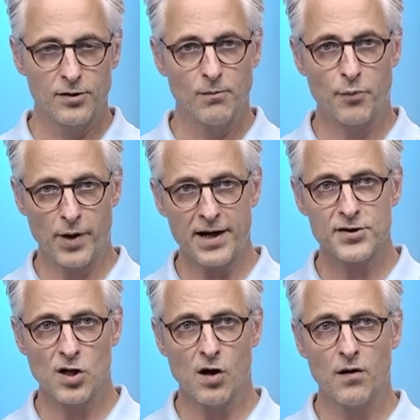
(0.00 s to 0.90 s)
Branch
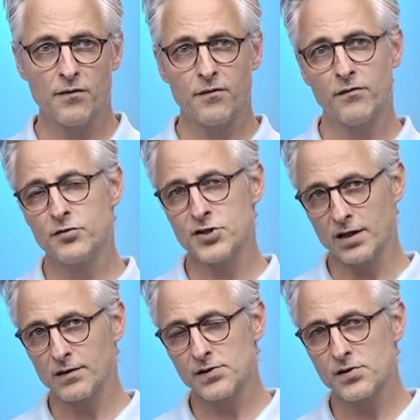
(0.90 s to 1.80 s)
off
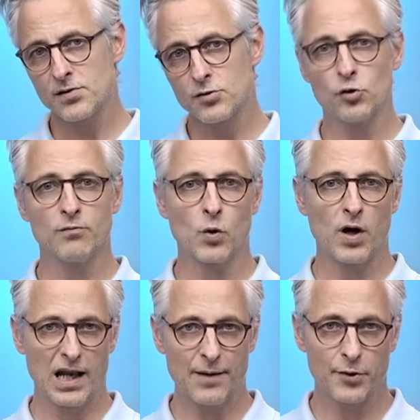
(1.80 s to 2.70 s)
checklists to do more
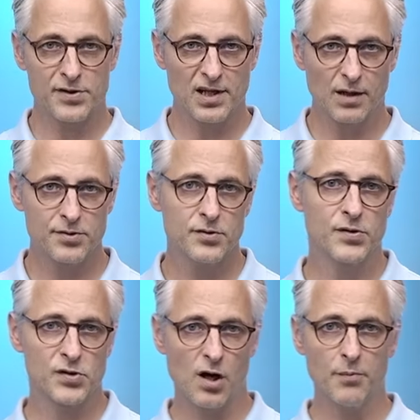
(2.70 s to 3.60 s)
elaborate setups. You
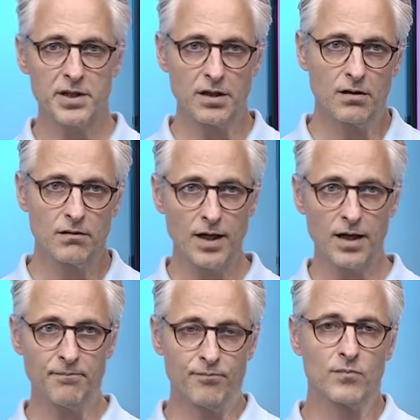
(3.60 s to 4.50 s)
saw me
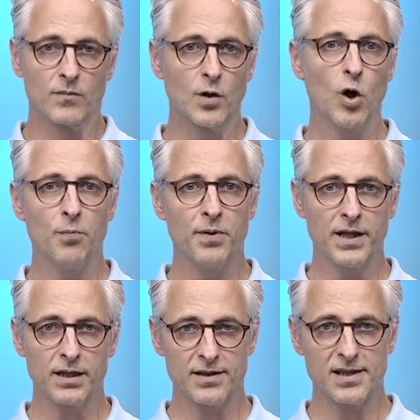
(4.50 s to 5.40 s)

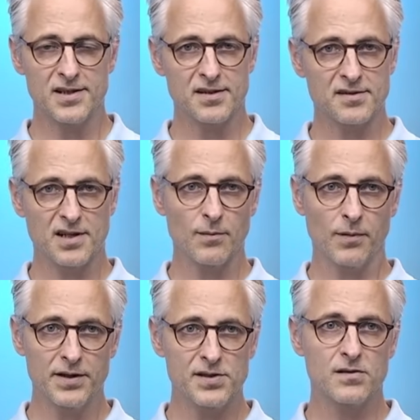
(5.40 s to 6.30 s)
opening the assisted setup
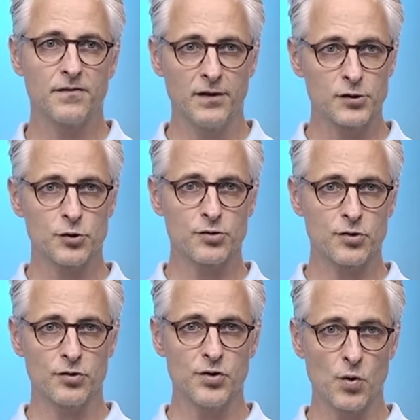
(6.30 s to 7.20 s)
list filtered
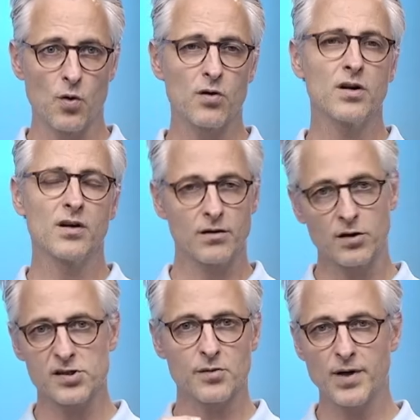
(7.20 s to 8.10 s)
to your
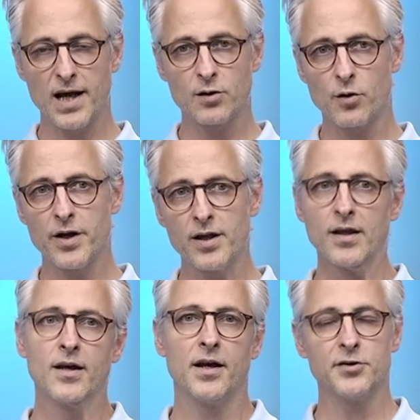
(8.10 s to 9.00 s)
custom category.
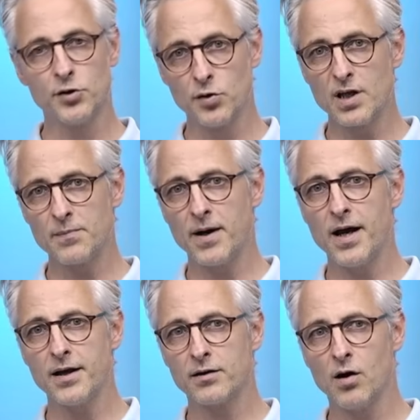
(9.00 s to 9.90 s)
And you do that
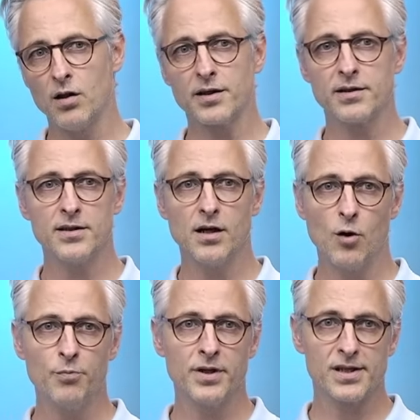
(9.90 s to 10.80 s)
by calling the
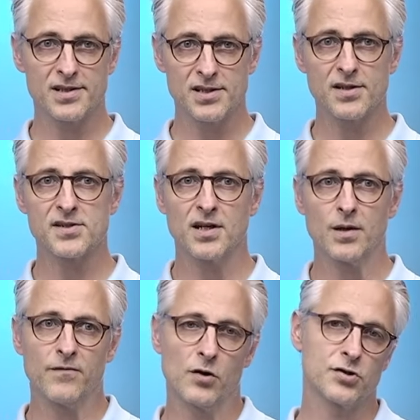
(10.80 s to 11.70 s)
open assisted
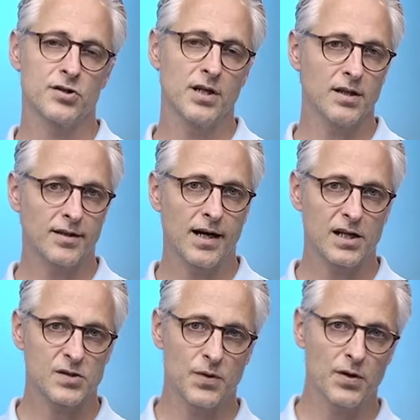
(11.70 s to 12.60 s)
setup function in the guide
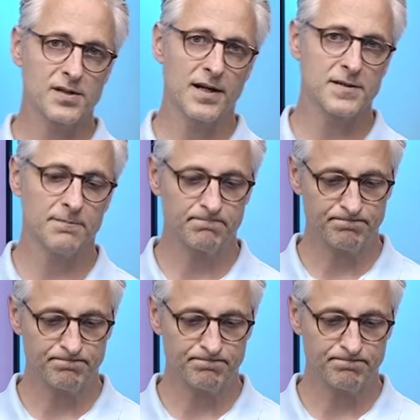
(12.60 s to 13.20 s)
experience item.